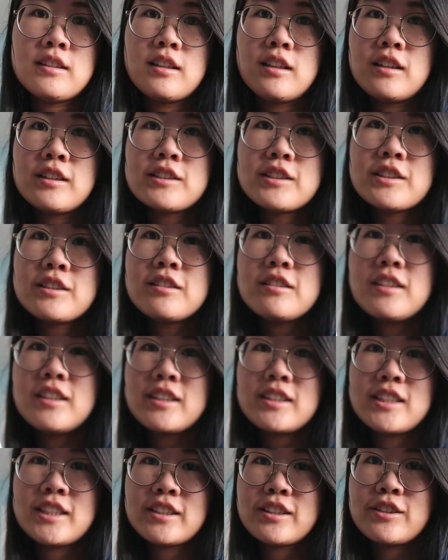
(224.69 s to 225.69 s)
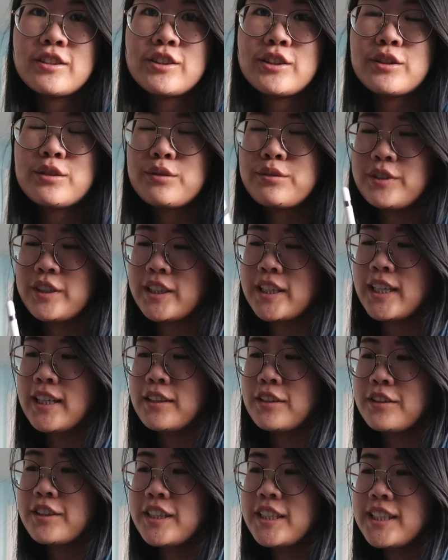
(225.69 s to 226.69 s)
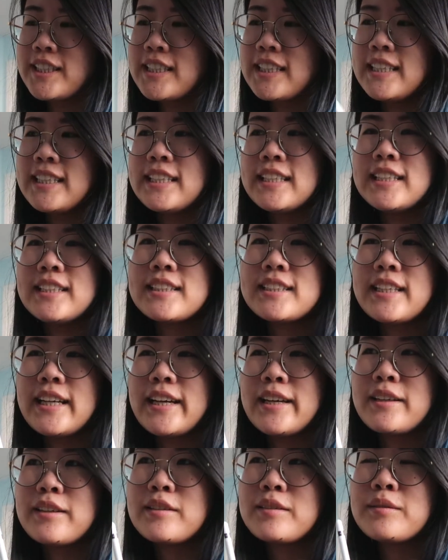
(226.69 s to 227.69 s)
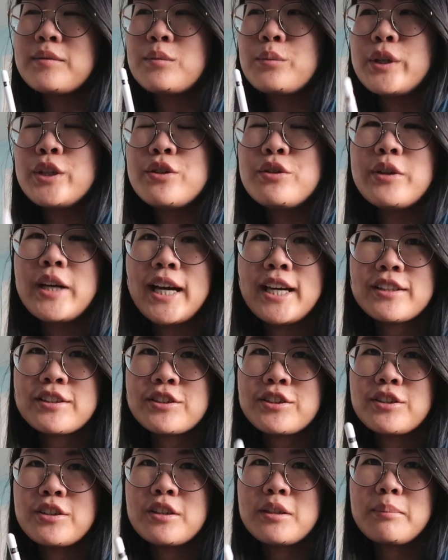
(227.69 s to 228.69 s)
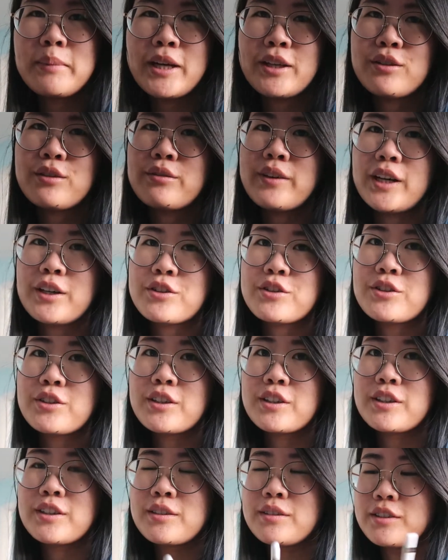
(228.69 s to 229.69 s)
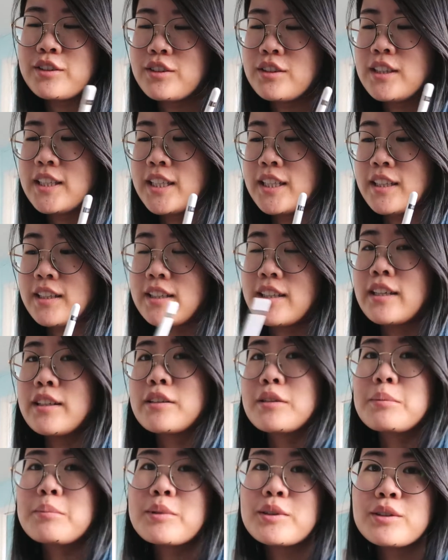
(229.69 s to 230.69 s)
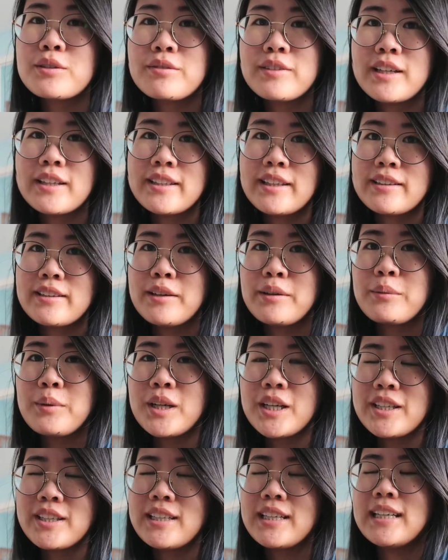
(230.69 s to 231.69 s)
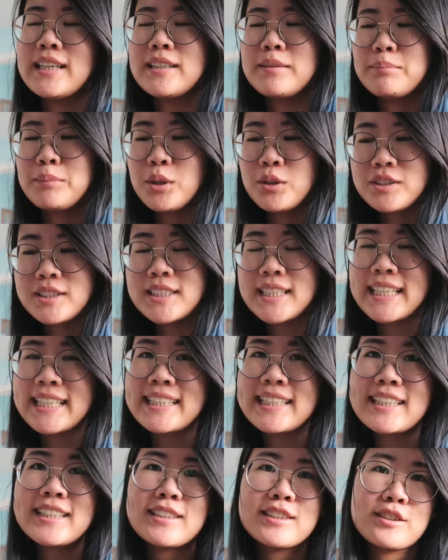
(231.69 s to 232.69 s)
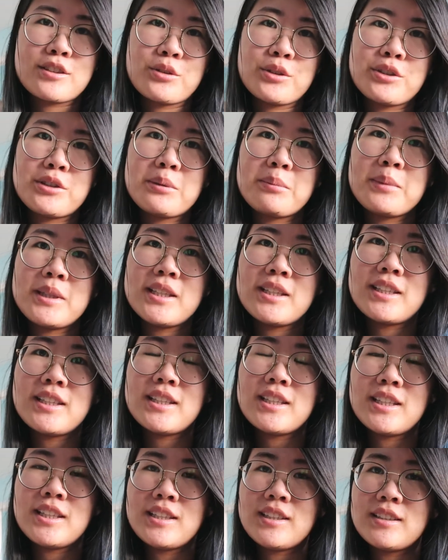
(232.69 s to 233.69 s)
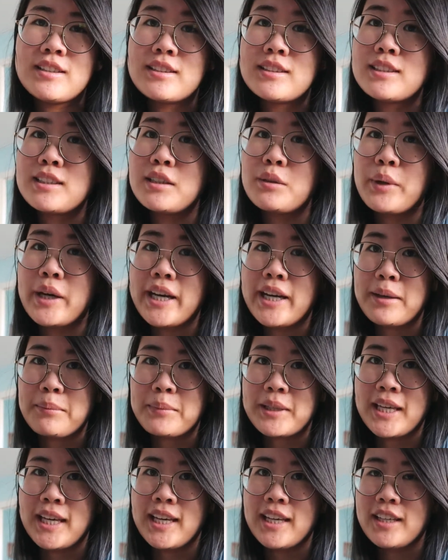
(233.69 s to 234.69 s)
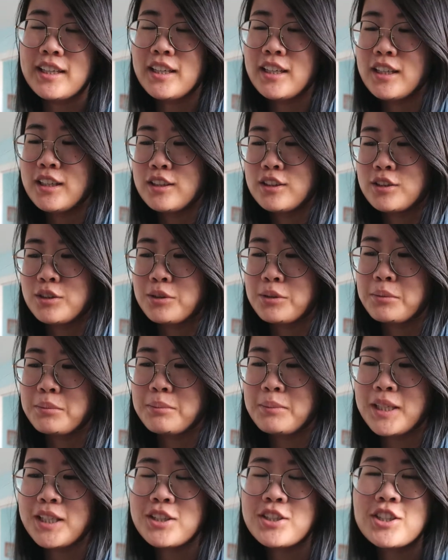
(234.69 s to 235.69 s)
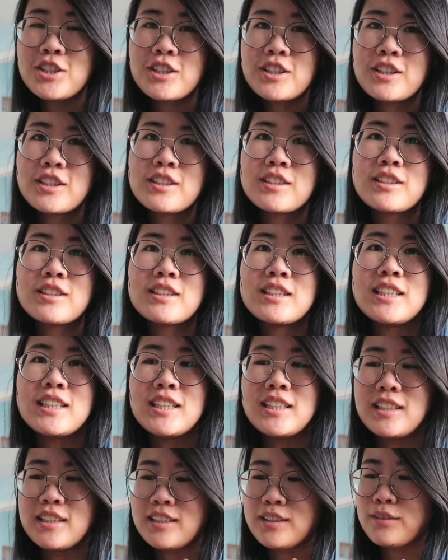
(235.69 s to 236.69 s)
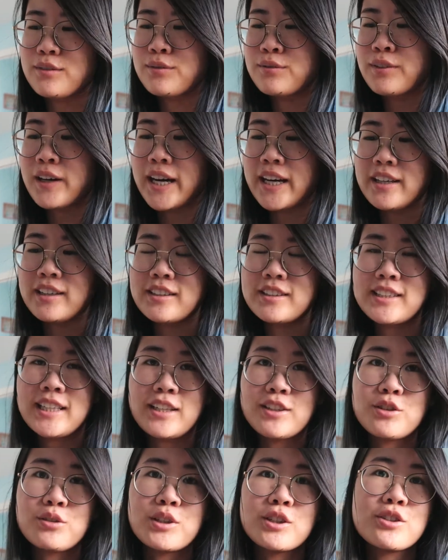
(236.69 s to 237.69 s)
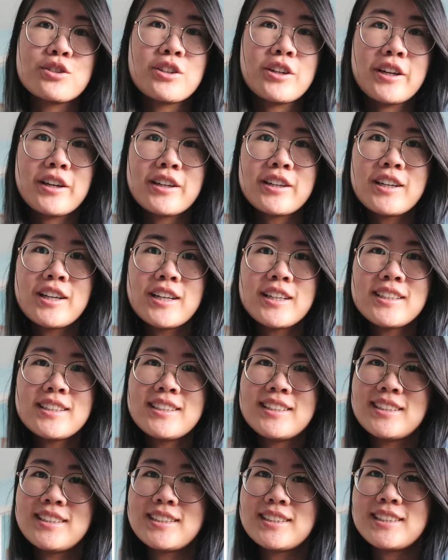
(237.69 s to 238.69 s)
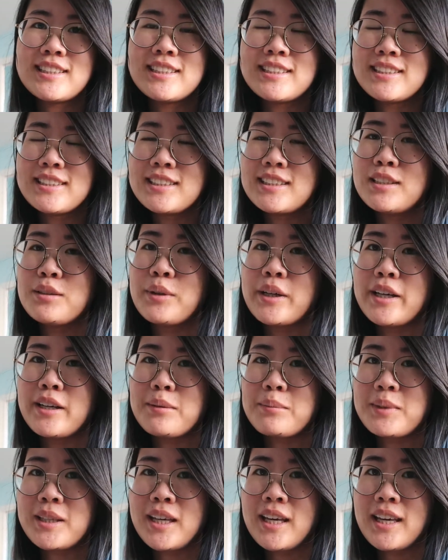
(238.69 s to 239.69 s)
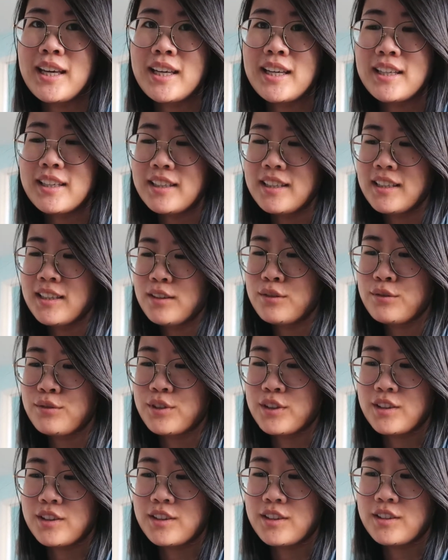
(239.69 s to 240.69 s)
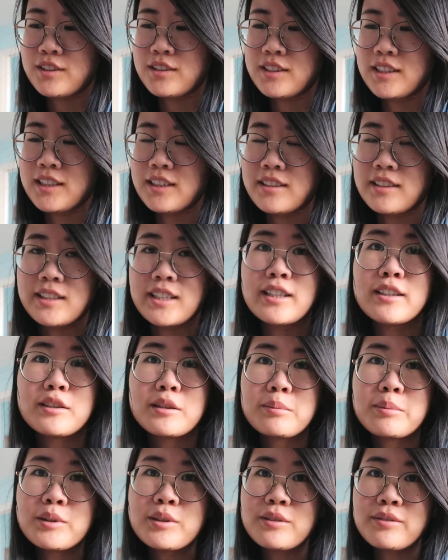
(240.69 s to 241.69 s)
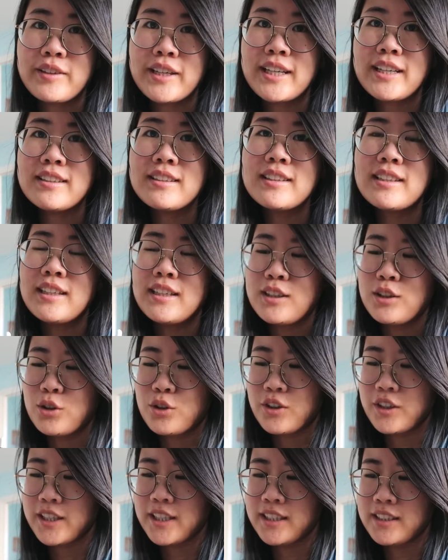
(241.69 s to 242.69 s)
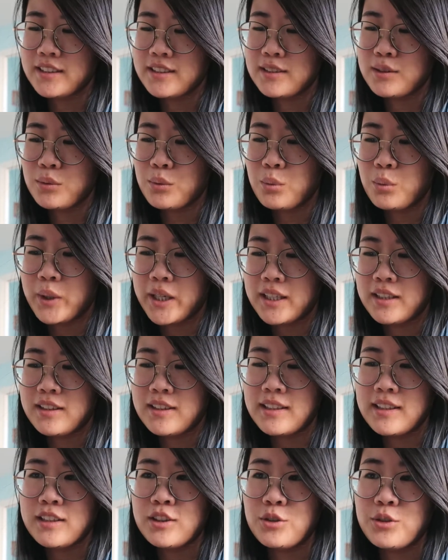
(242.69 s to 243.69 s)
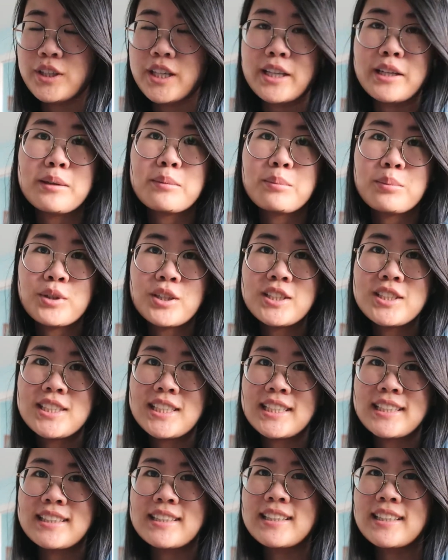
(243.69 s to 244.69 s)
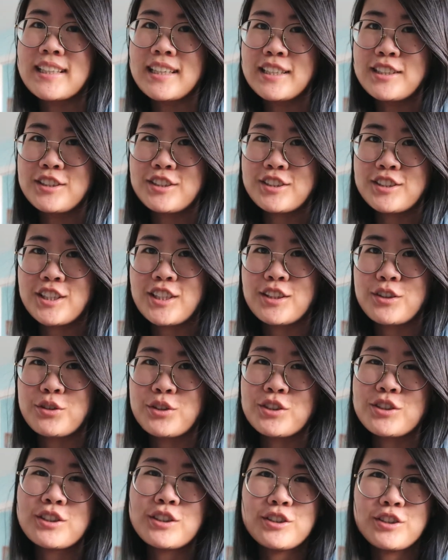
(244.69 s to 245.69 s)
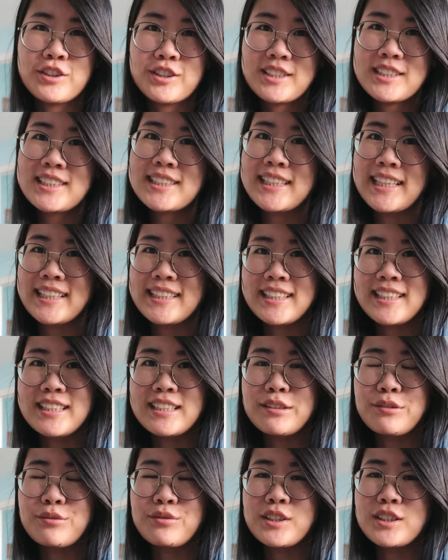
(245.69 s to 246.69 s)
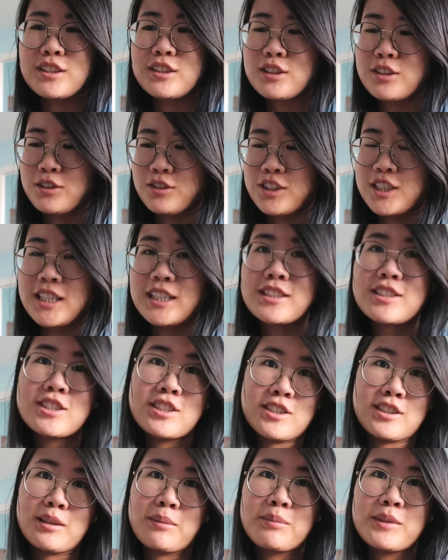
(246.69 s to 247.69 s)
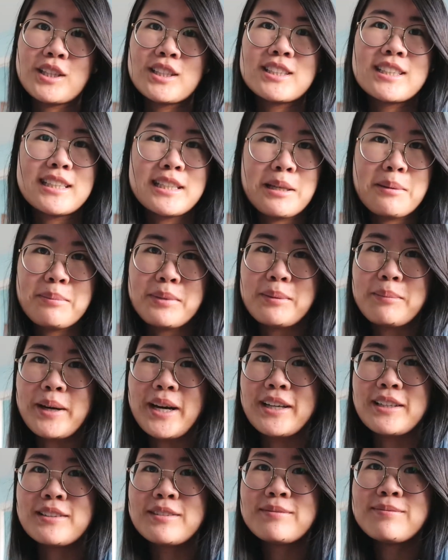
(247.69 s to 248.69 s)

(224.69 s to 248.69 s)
Also, another note for coloring is that when you ask your manufacturer the color profile that they want, most likely it's going to be in CYMK. So make sure the file that you are drawing on is in CYMK for their color profile, or else when you get it printed, the colors are going to look slightly different. So that's just something to keep in mind.